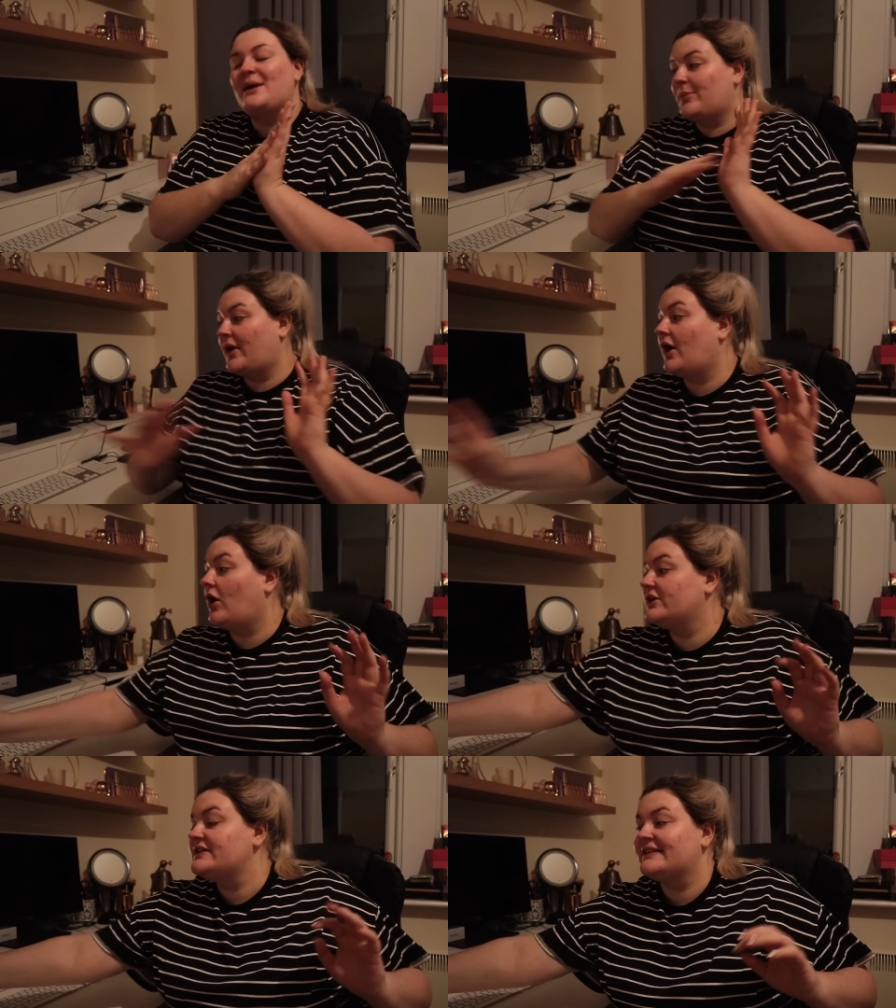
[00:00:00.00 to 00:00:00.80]
but
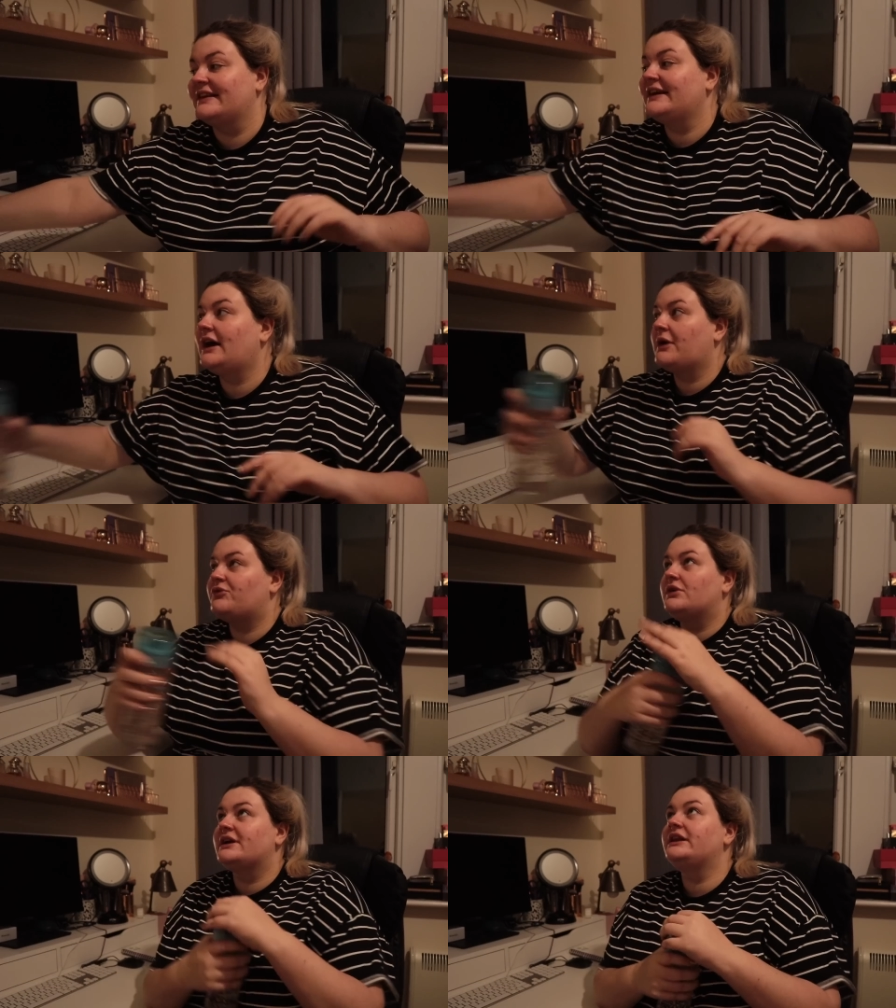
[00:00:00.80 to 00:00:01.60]
honestly I
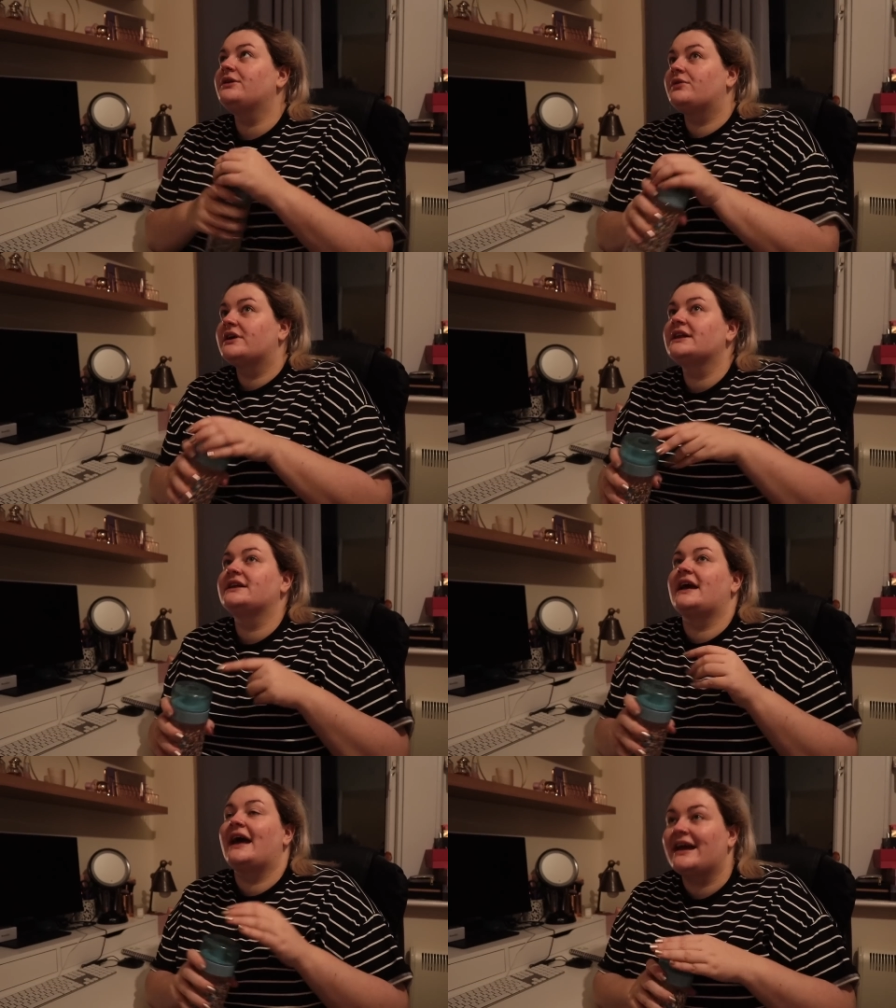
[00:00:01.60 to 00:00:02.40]
really
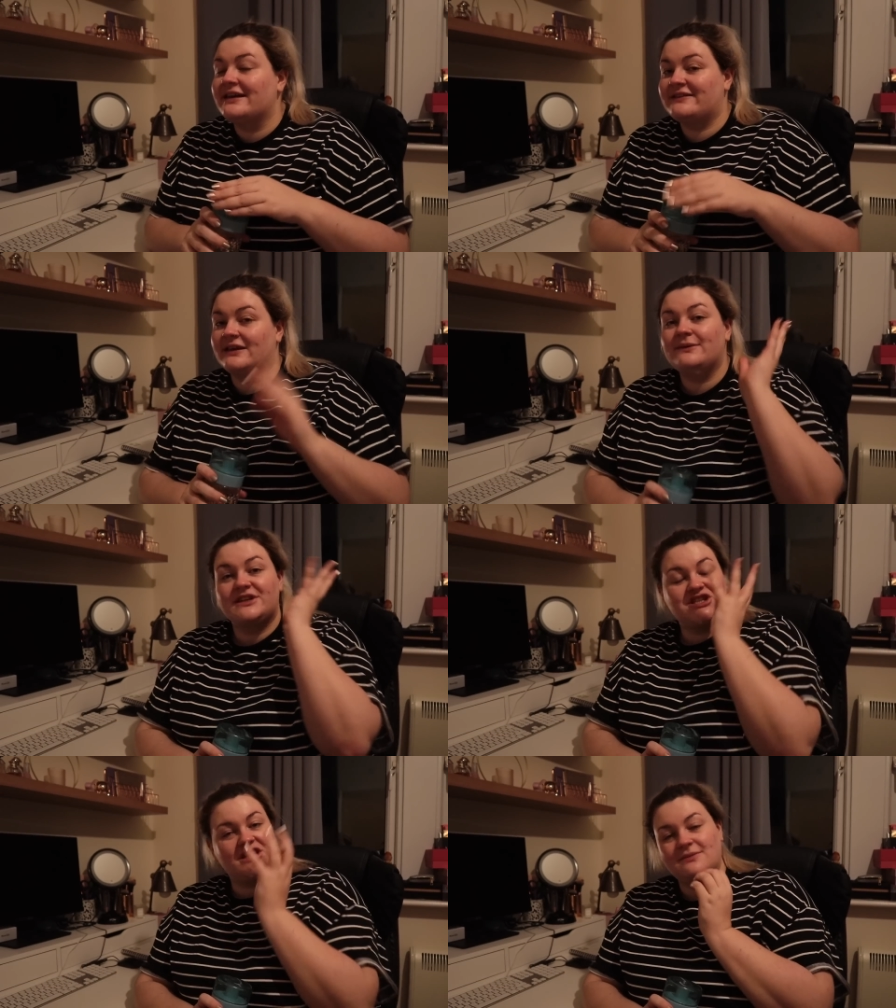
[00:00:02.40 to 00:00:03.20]
really hate it
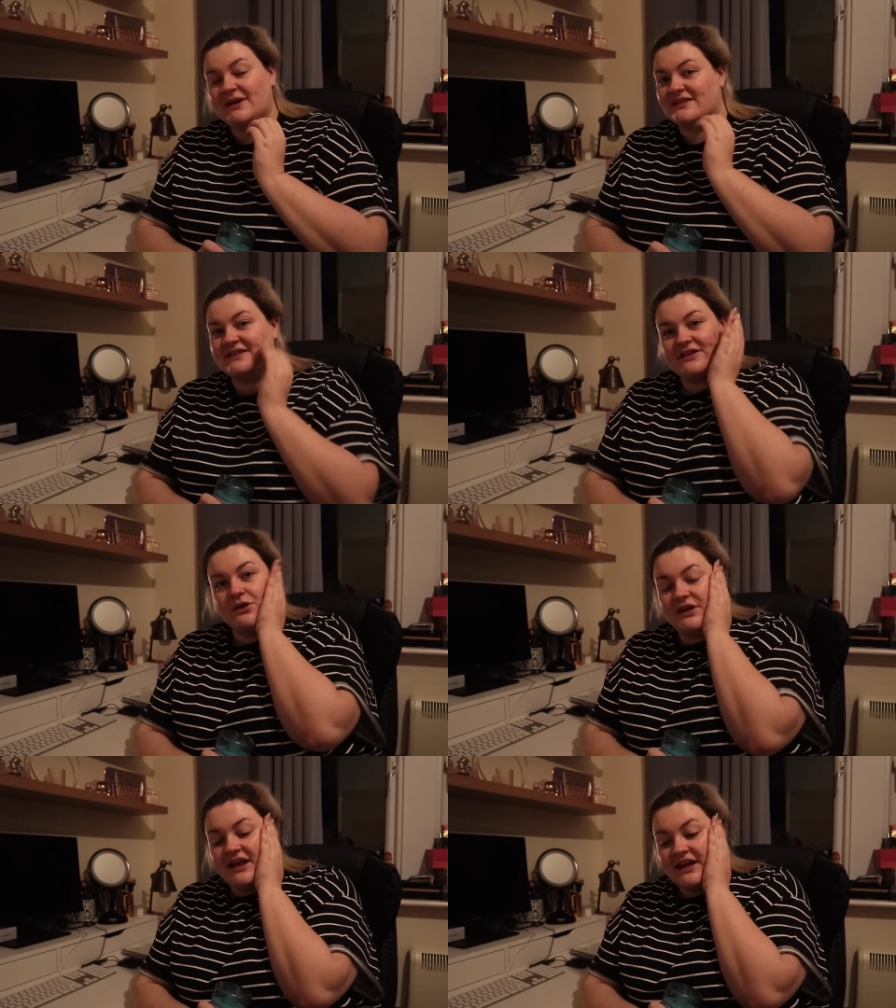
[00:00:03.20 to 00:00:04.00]
when sheet masks
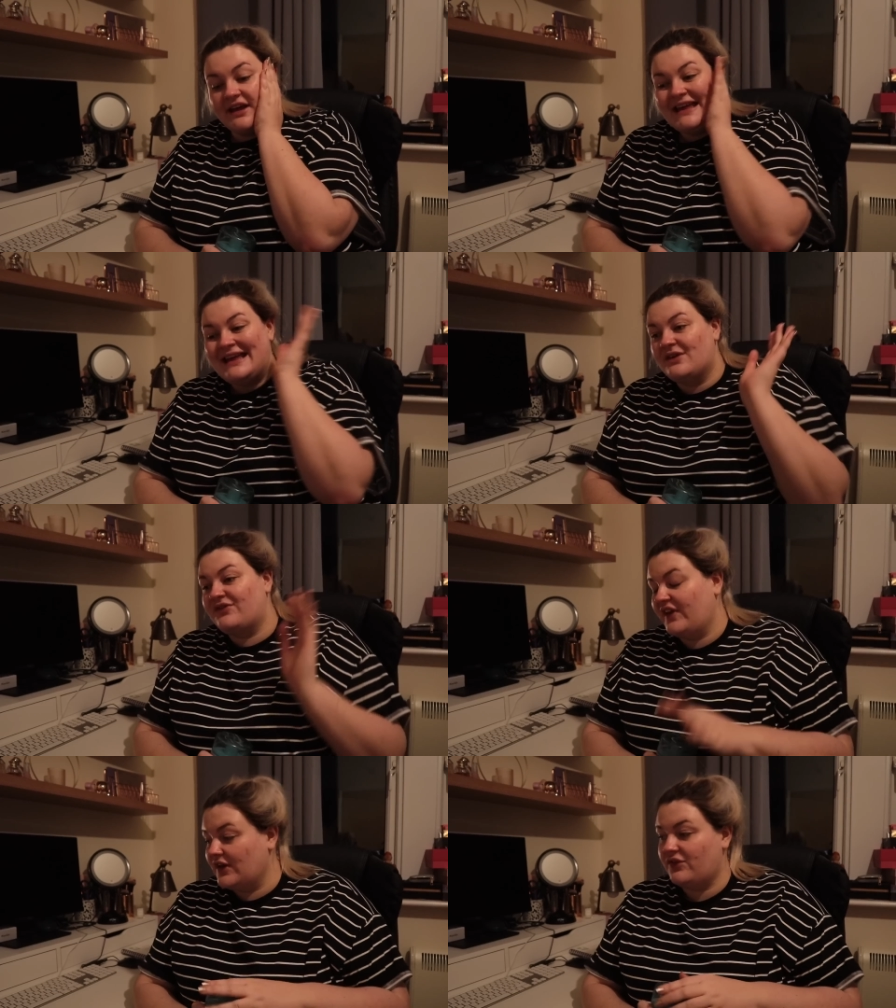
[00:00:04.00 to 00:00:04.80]
don't like
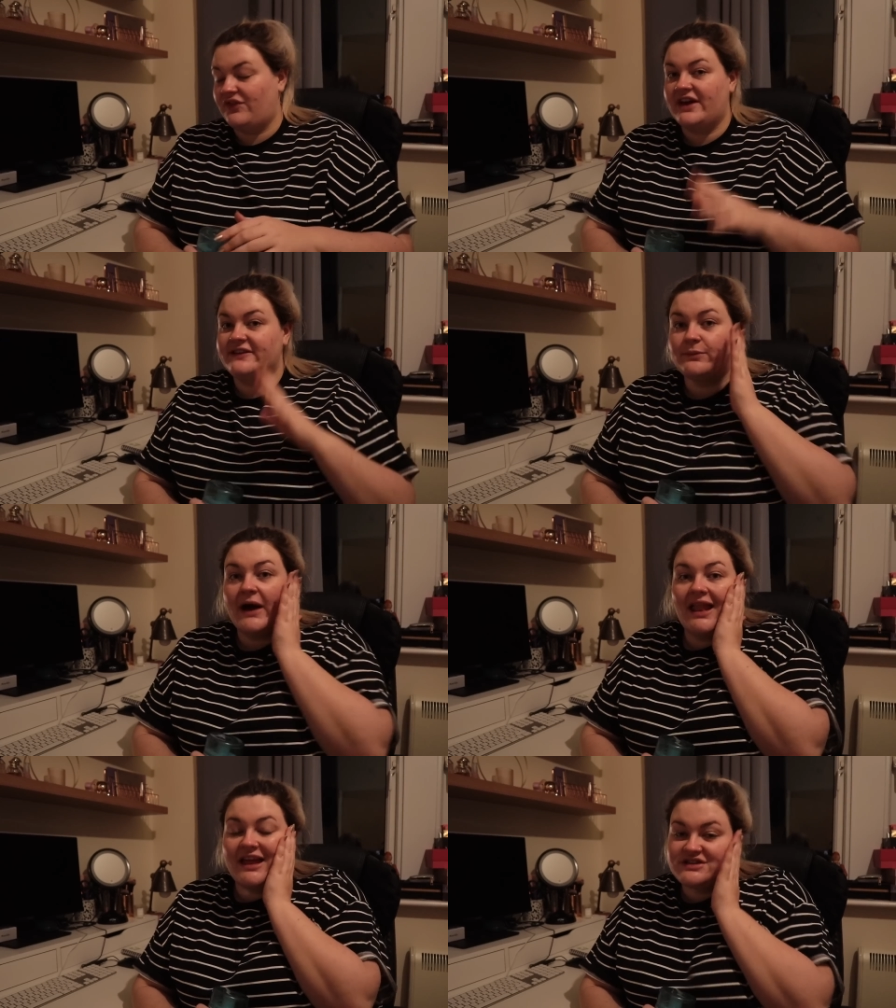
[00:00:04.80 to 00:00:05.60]
fit your face
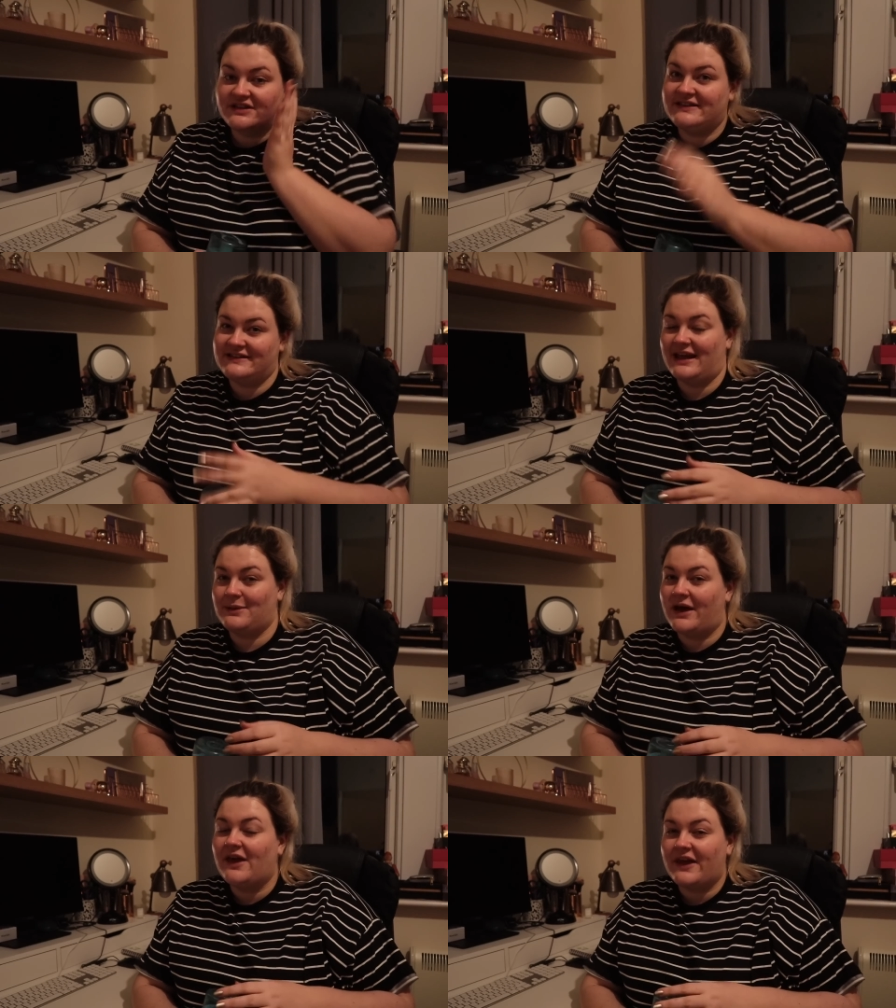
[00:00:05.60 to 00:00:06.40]
well and just stay
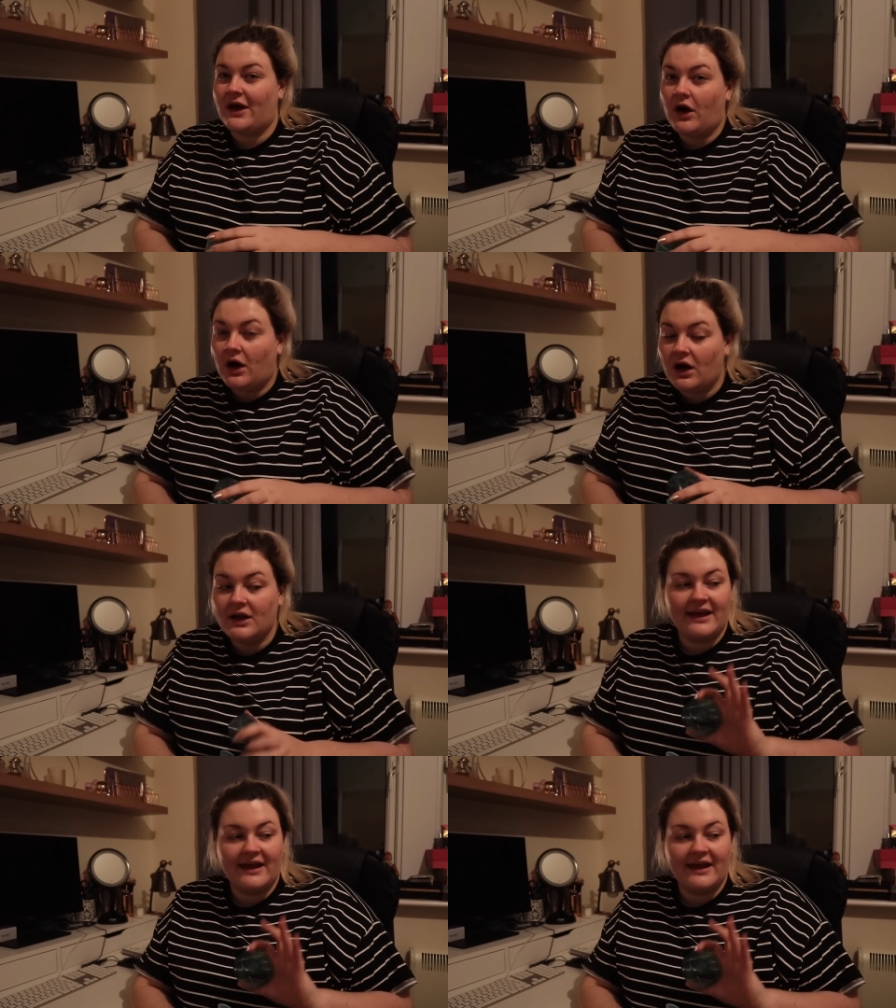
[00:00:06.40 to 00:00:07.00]
where they are.